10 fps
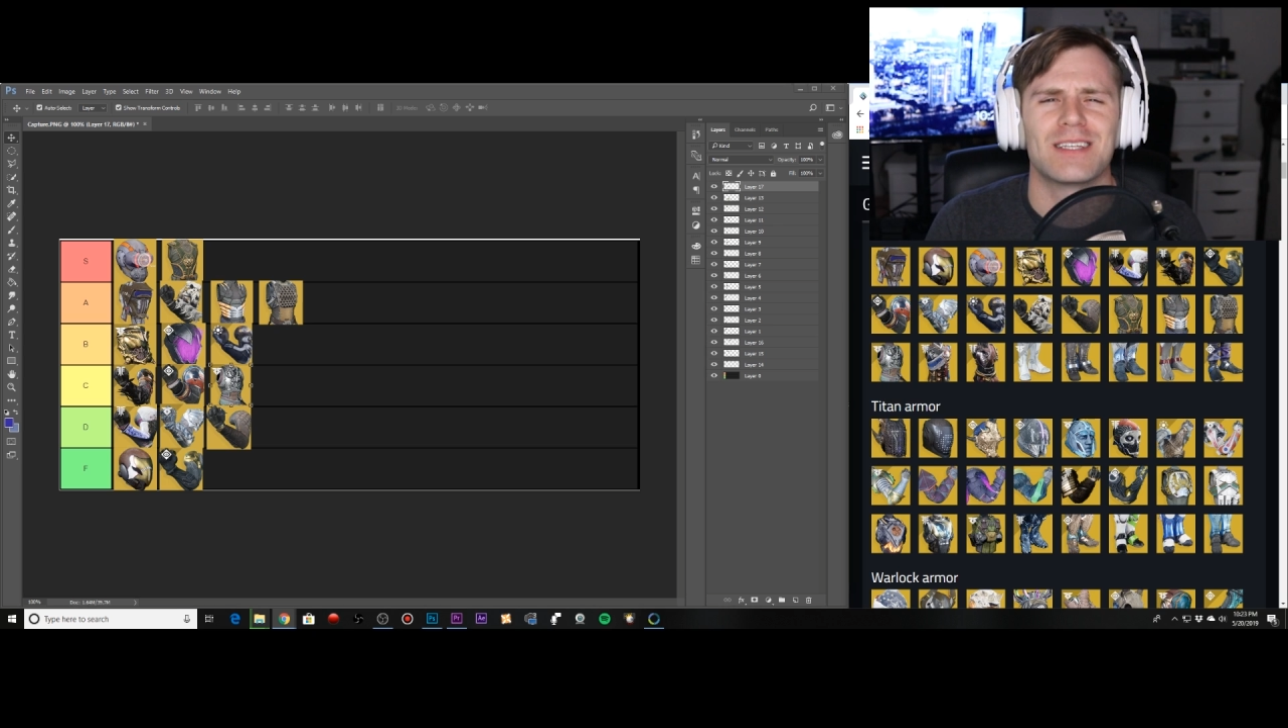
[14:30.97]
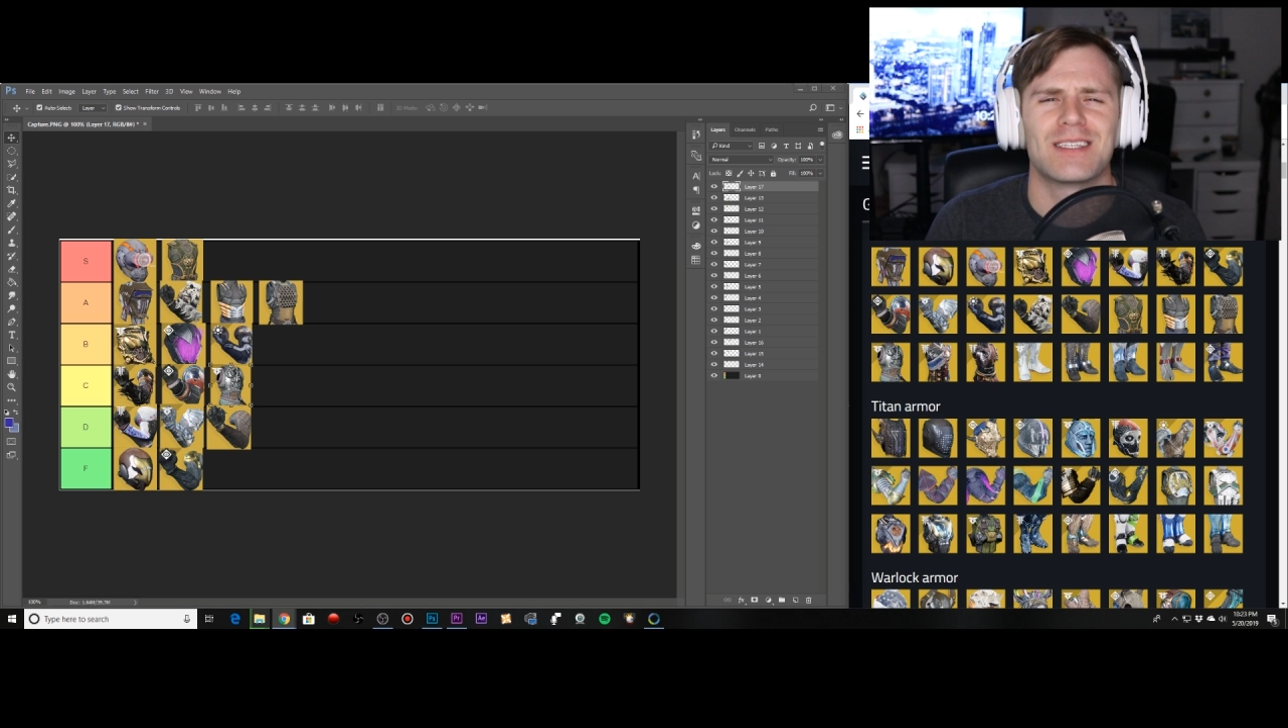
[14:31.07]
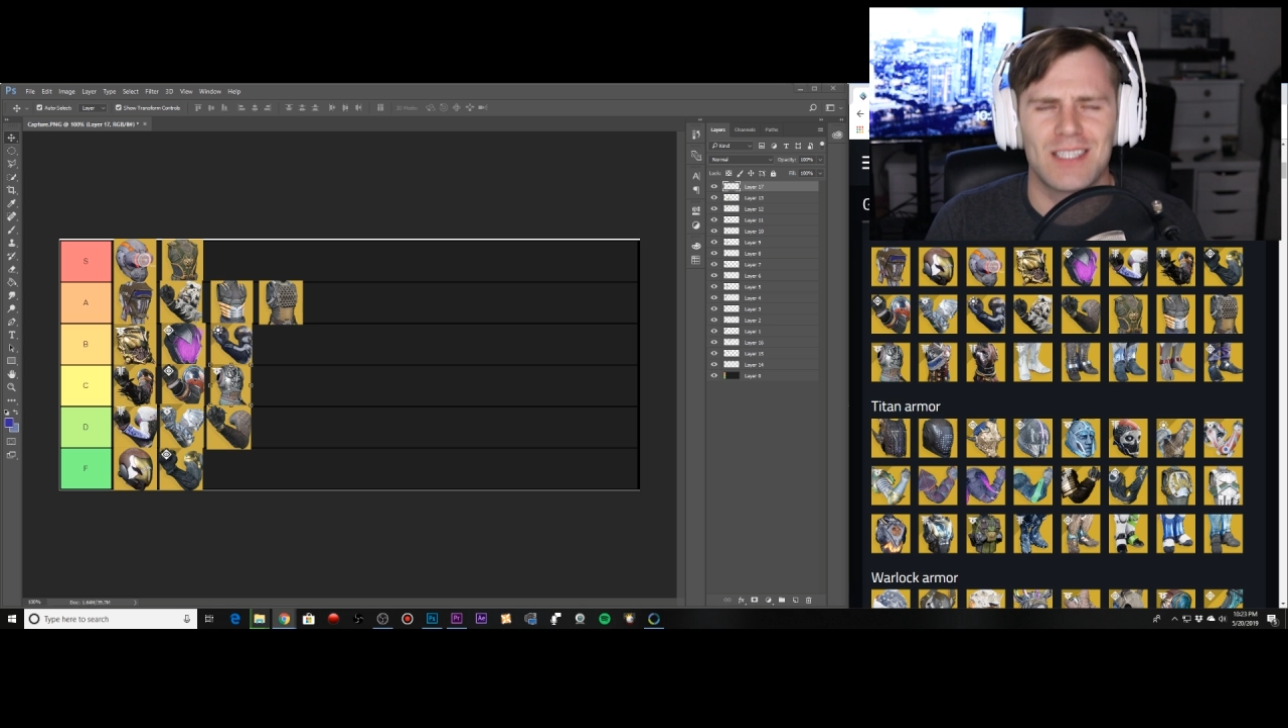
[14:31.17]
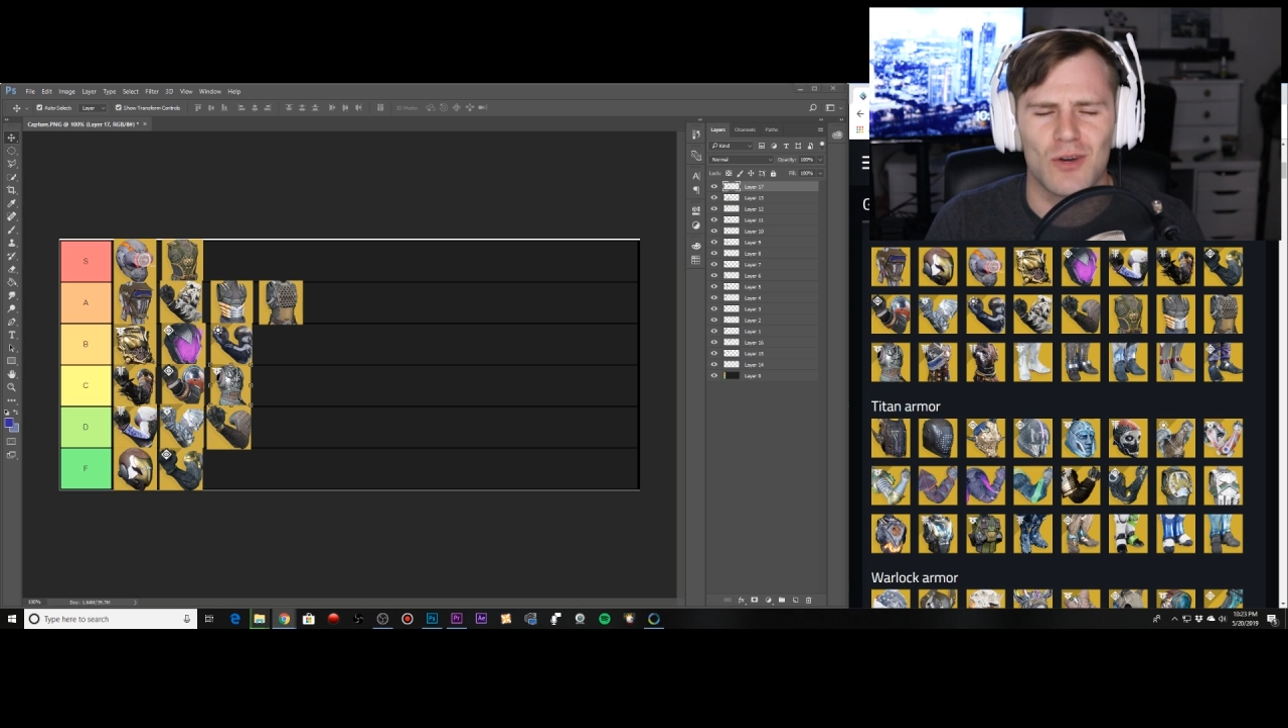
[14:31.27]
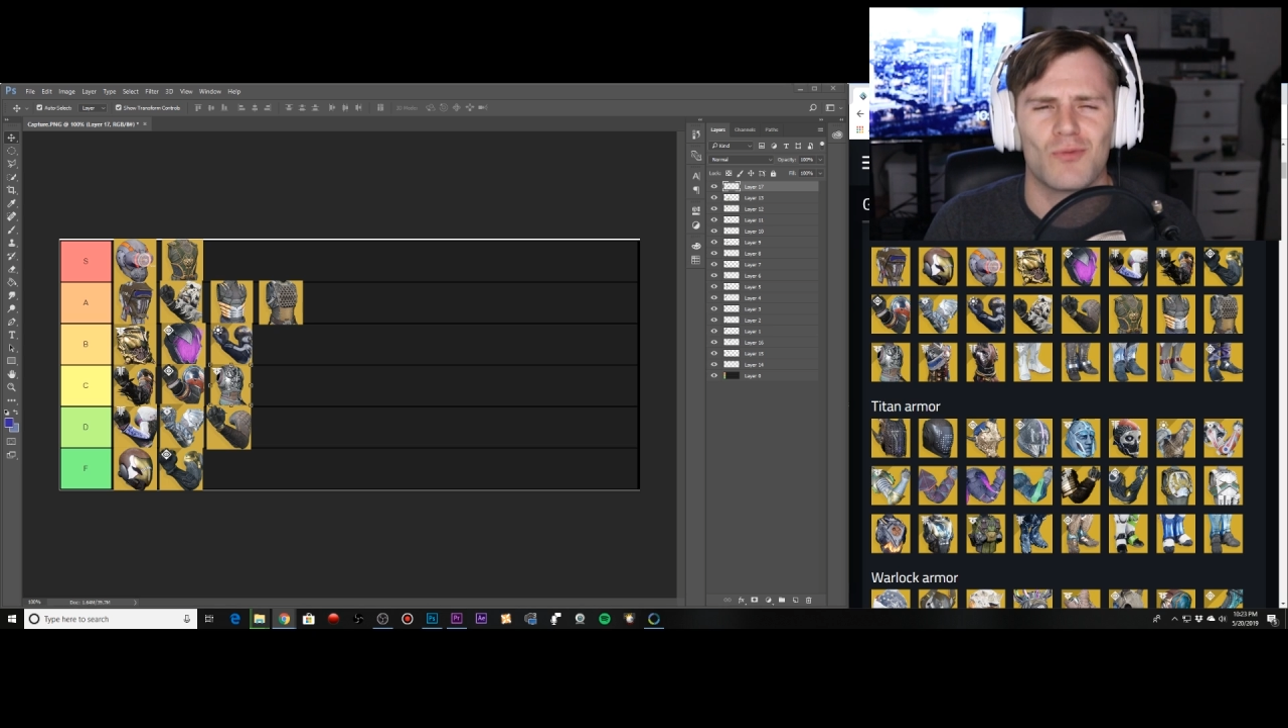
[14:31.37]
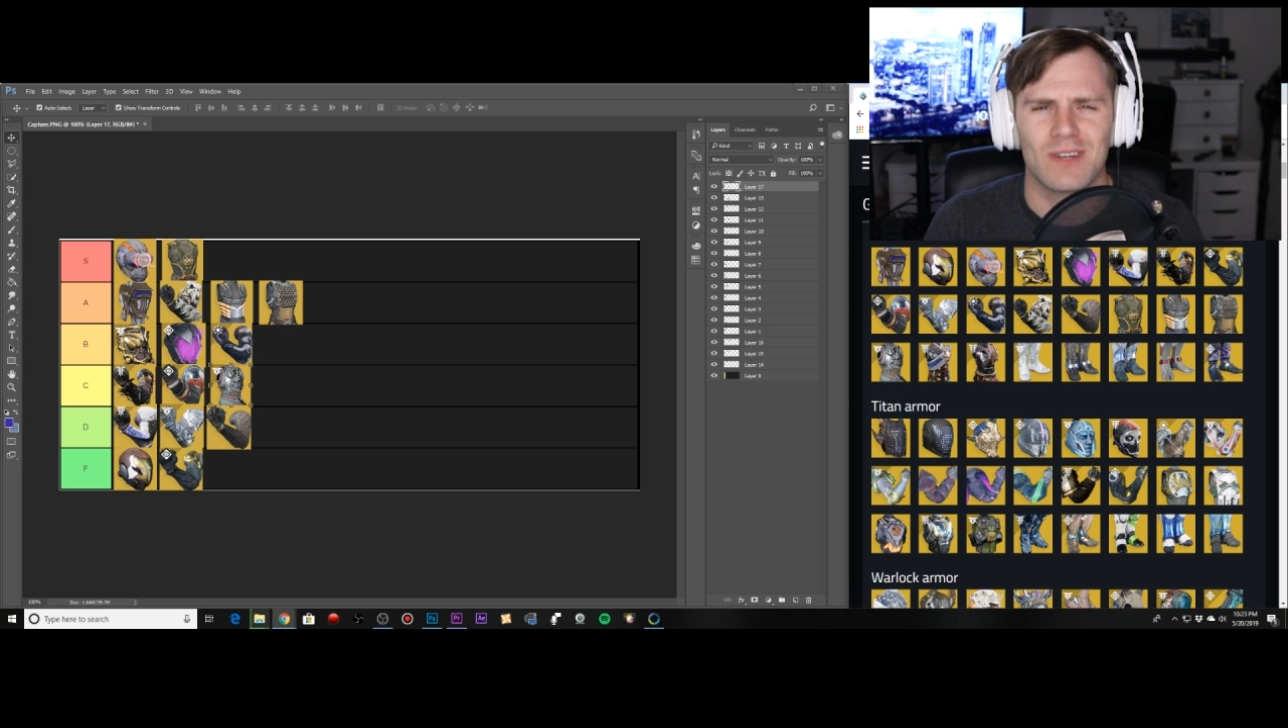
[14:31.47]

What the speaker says: is still